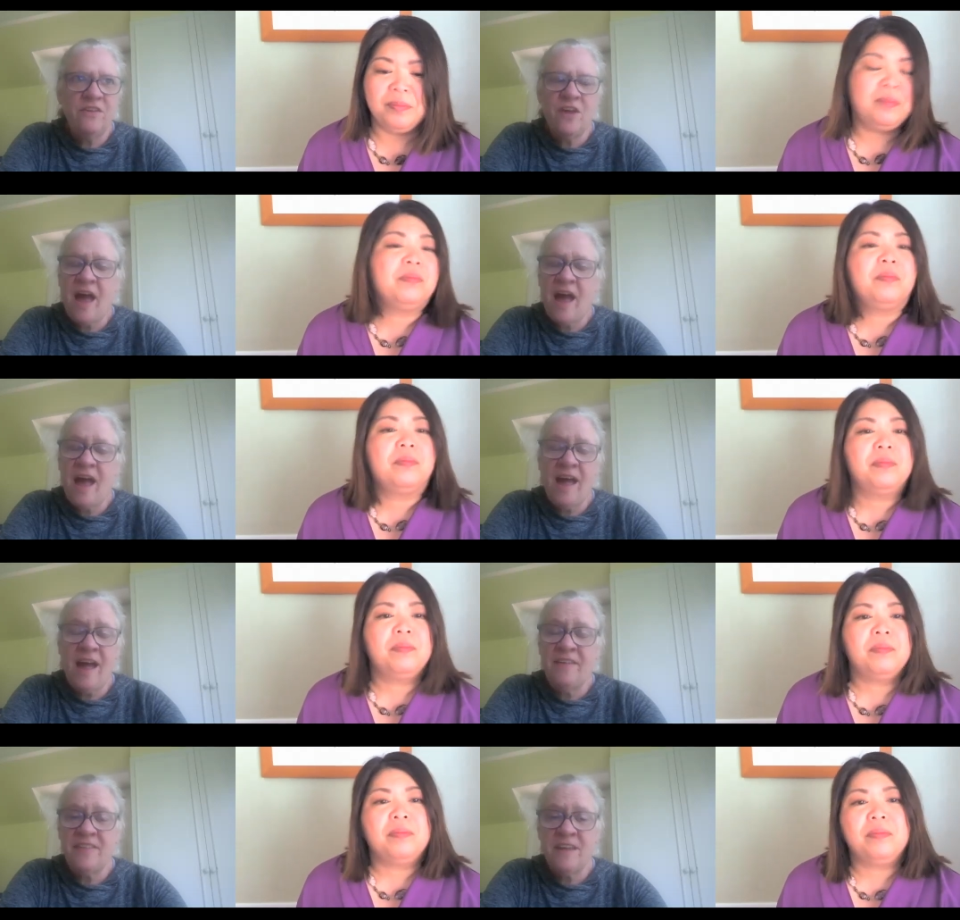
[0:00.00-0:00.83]
Speaker 1: I,
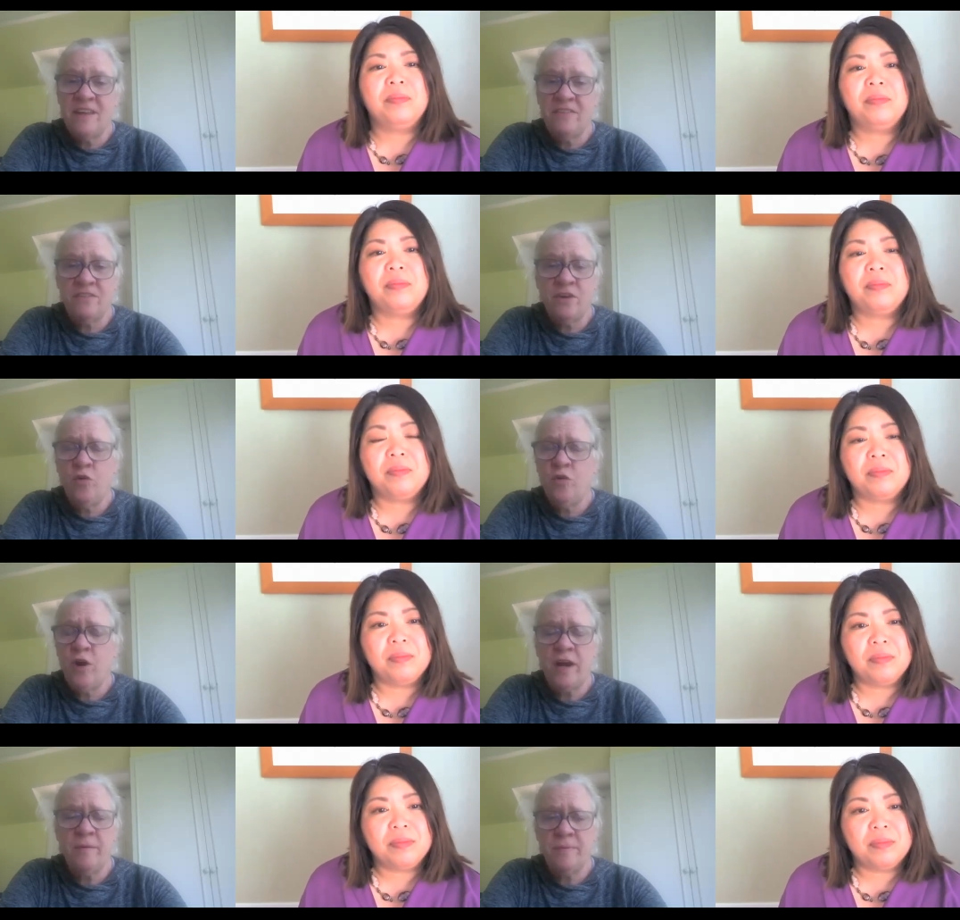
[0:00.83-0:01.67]
I think he's
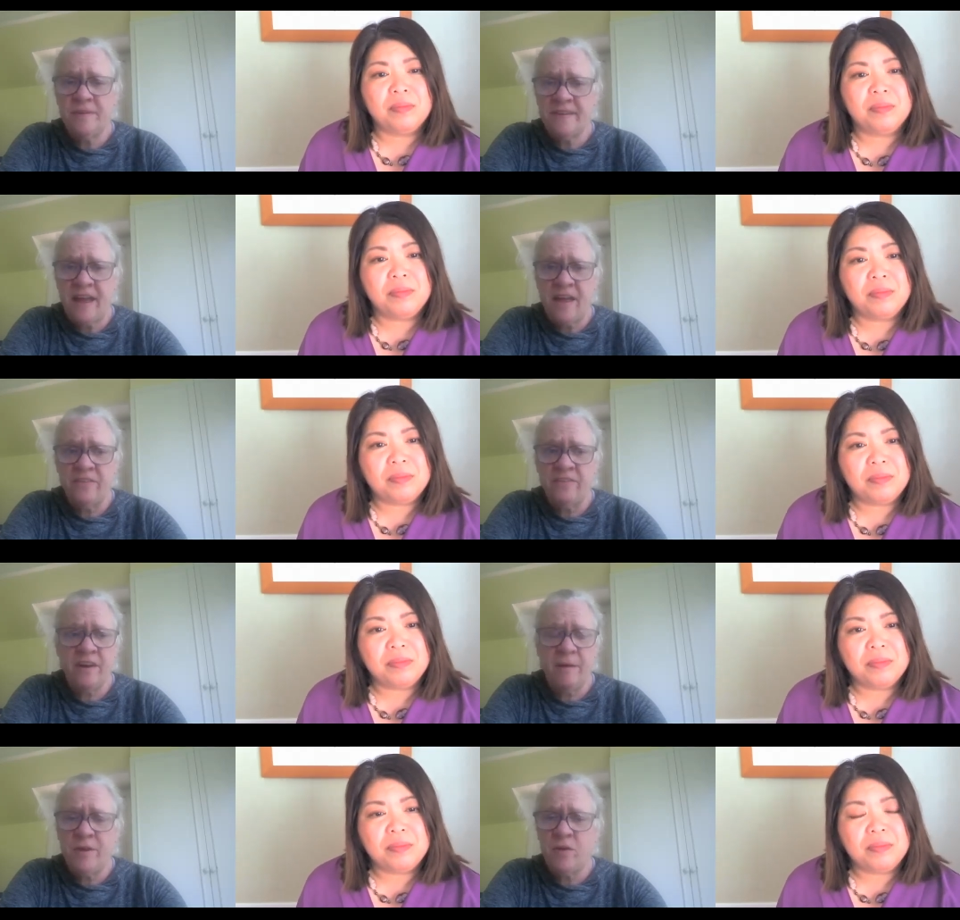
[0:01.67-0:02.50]
incredibly
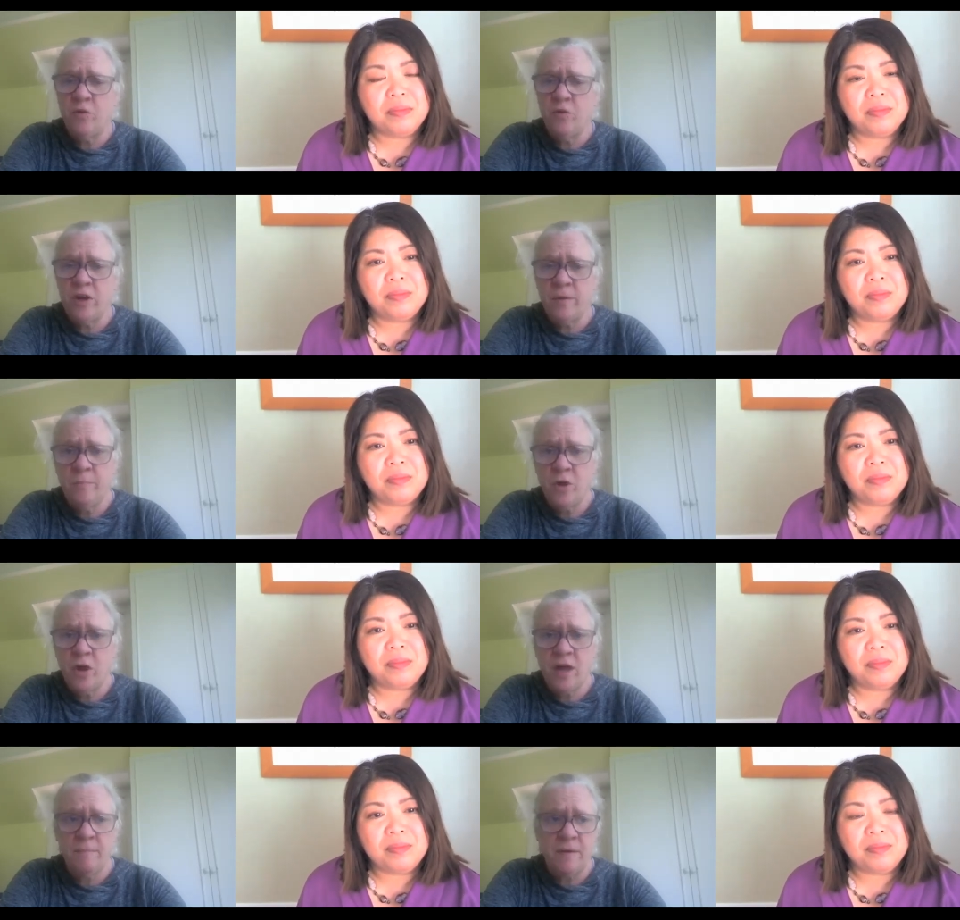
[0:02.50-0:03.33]
talented. I mean, Green
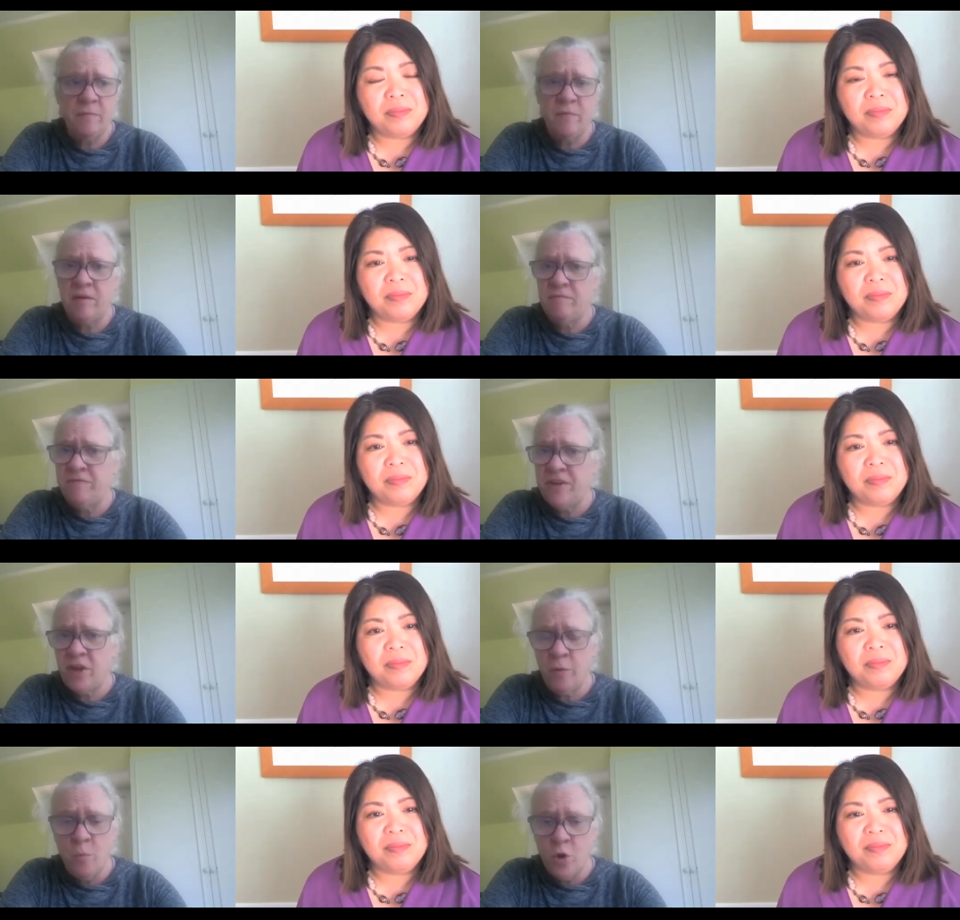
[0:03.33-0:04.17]
Book. I mean, and
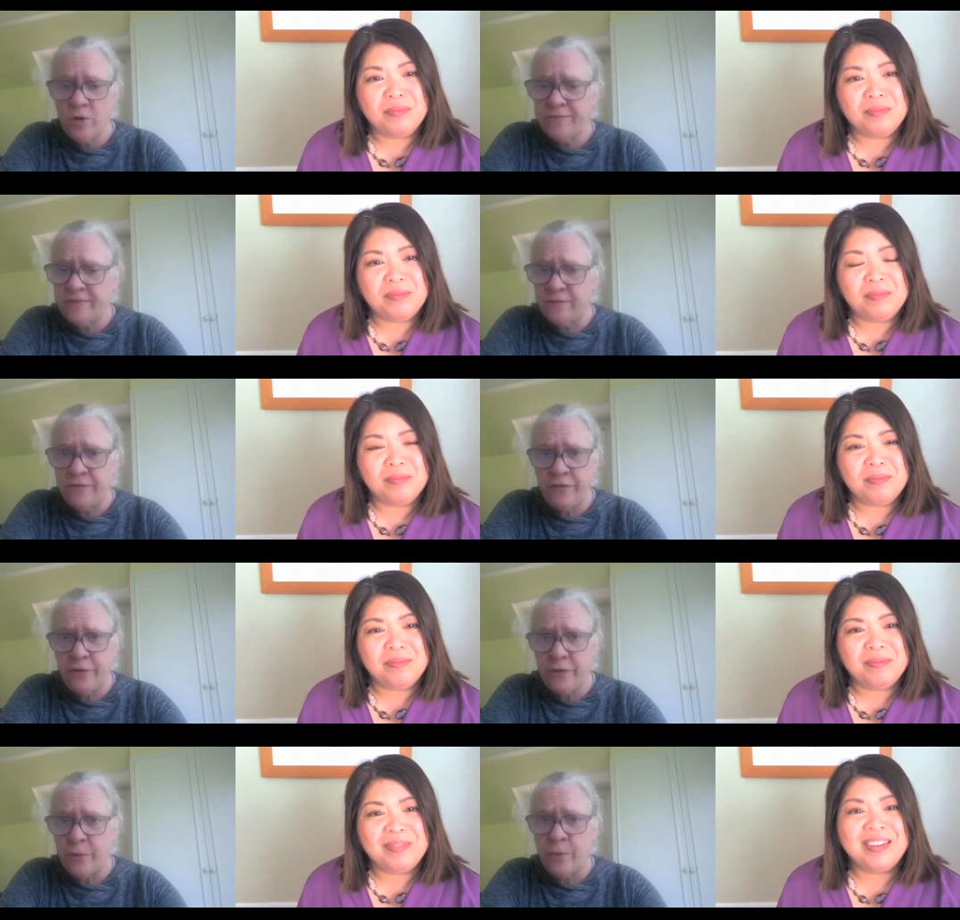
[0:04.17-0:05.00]
Viggo Mortensen
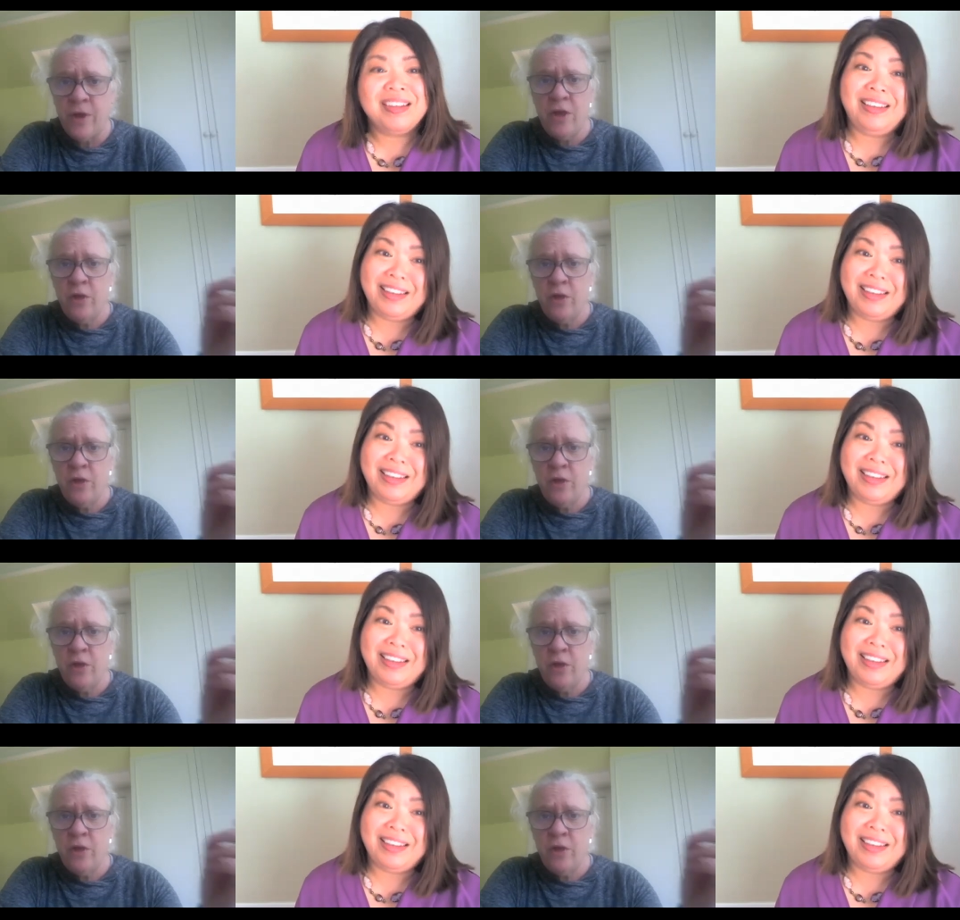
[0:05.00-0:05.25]
too.